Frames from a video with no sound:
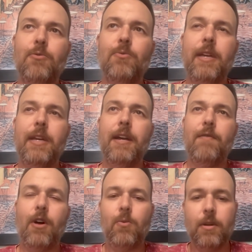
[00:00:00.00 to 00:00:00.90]
We kind of
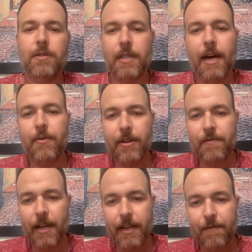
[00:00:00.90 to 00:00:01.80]
all won the lottery of
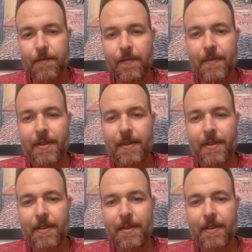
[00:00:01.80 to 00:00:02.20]
life